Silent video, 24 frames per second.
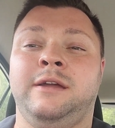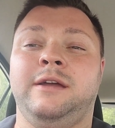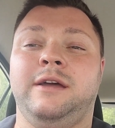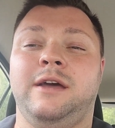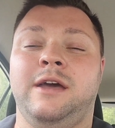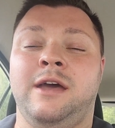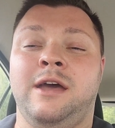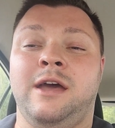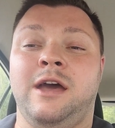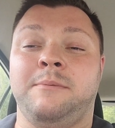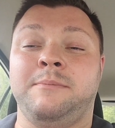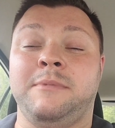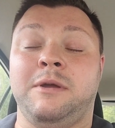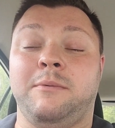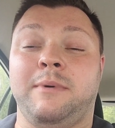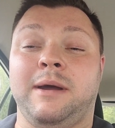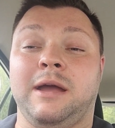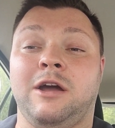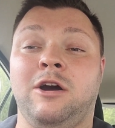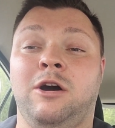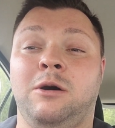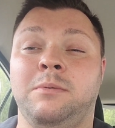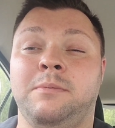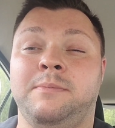I mean,
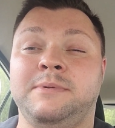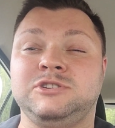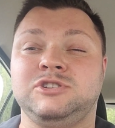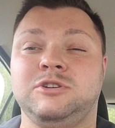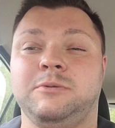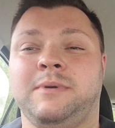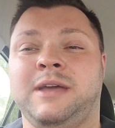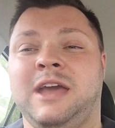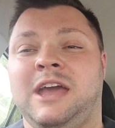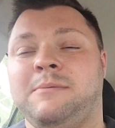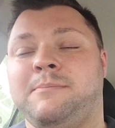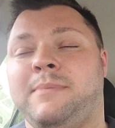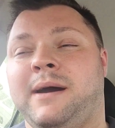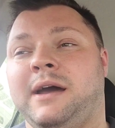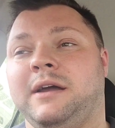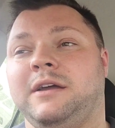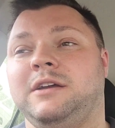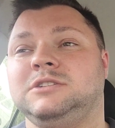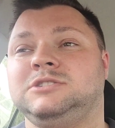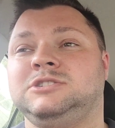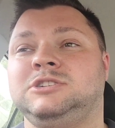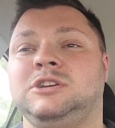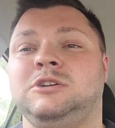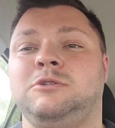when Colby Bishop came
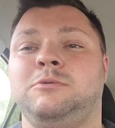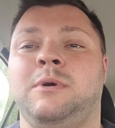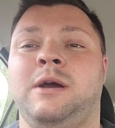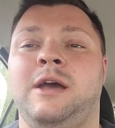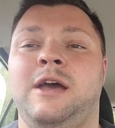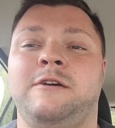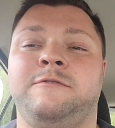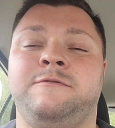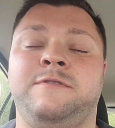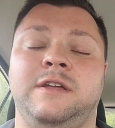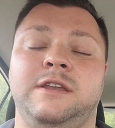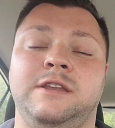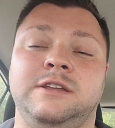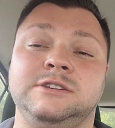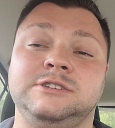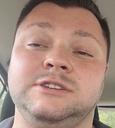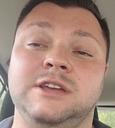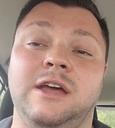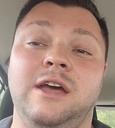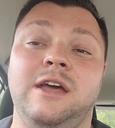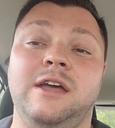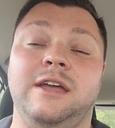back to fitness,